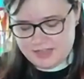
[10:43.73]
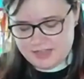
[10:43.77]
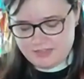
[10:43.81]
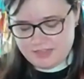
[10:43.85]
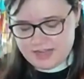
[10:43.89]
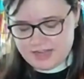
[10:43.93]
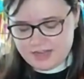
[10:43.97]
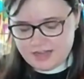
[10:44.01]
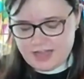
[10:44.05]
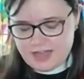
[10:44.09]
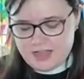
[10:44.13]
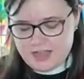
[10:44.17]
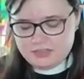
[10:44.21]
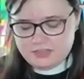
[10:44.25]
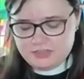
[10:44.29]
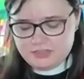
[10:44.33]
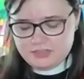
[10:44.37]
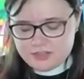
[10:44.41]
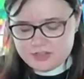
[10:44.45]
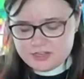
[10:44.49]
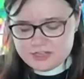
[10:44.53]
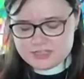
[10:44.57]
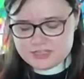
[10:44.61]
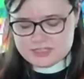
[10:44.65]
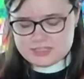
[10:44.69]
that God
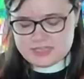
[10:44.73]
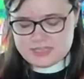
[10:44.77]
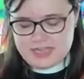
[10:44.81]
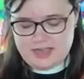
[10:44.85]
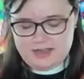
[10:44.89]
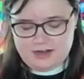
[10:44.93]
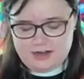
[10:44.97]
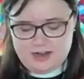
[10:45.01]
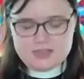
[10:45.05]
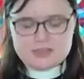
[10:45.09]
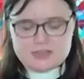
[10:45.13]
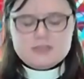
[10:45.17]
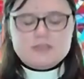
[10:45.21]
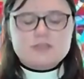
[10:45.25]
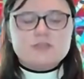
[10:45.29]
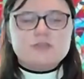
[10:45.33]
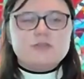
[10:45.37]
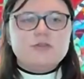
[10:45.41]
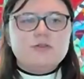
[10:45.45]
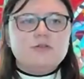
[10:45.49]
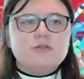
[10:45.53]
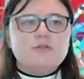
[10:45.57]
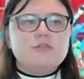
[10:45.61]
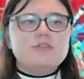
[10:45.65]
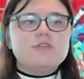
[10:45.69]
looks at us
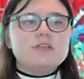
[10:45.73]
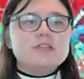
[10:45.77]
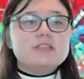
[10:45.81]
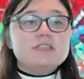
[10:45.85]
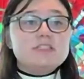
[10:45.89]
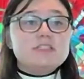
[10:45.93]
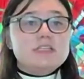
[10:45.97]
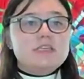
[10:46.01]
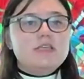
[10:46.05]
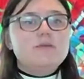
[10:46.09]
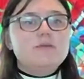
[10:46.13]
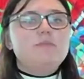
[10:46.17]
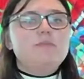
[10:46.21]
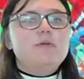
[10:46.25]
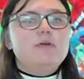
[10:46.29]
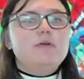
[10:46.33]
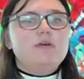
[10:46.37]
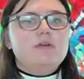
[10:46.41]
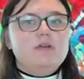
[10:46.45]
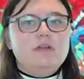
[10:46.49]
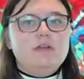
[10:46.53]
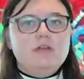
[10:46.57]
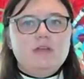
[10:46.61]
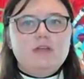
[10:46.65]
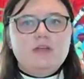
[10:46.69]
with a deep
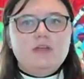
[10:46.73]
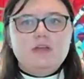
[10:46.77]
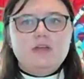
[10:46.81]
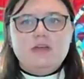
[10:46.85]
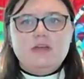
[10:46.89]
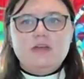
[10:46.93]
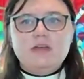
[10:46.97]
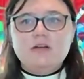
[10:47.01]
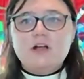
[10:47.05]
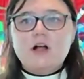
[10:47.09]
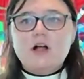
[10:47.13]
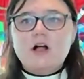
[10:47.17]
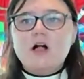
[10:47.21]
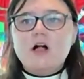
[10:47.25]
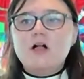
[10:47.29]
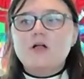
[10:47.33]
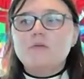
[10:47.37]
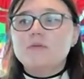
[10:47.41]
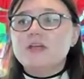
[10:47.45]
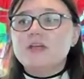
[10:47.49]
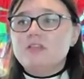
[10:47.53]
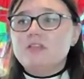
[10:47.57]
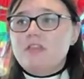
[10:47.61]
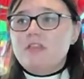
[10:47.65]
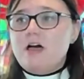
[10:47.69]
and
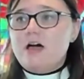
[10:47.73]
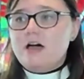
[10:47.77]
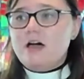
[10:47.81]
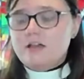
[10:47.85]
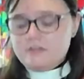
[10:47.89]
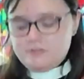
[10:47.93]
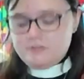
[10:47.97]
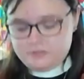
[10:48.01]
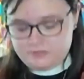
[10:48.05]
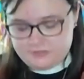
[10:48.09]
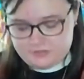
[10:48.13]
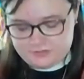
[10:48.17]
calming love.